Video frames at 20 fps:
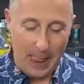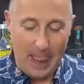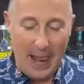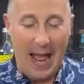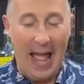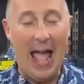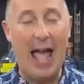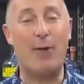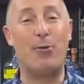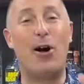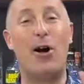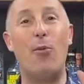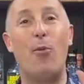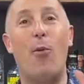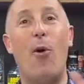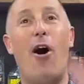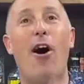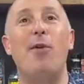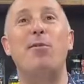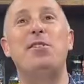How
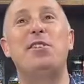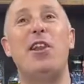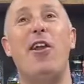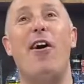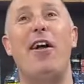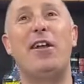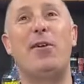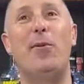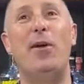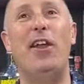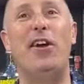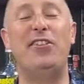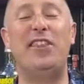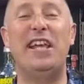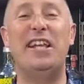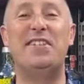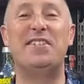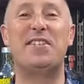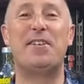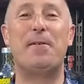what I was like when I
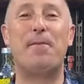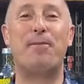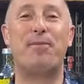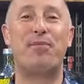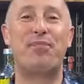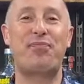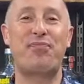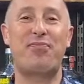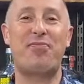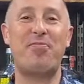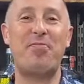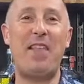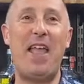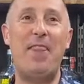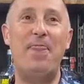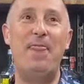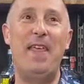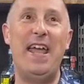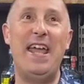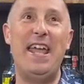did
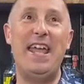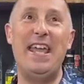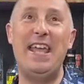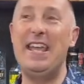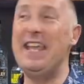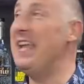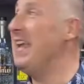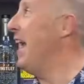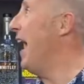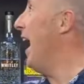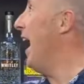the